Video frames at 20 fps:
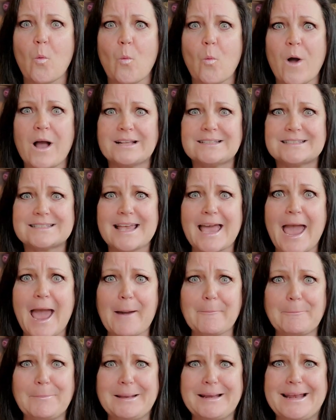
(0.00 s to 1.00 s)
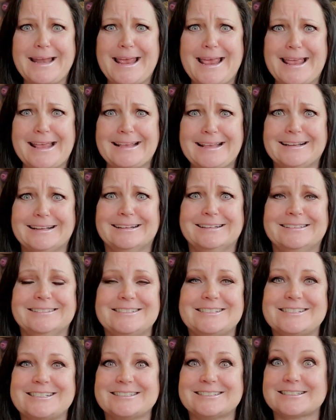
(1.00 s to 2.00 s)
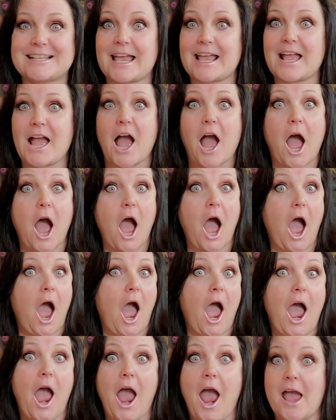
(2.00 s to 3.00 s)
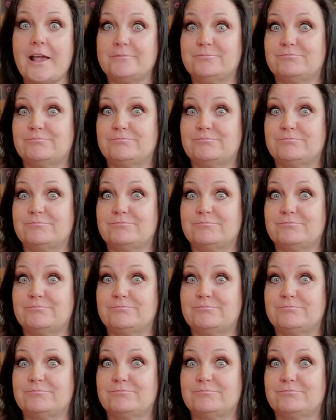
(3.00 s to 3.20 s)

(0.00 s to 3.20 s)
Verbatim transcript: what's happening? And she's like, I,